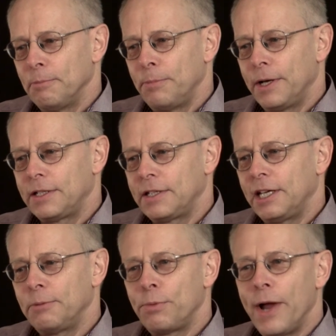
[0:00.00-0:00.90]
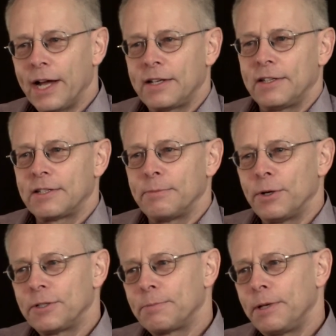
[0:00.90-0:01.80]
but in practice,
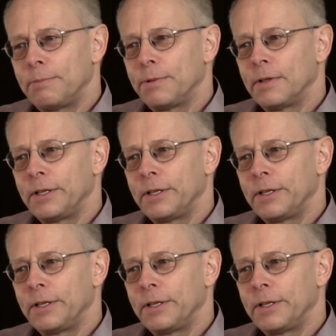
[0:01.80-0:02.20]
most people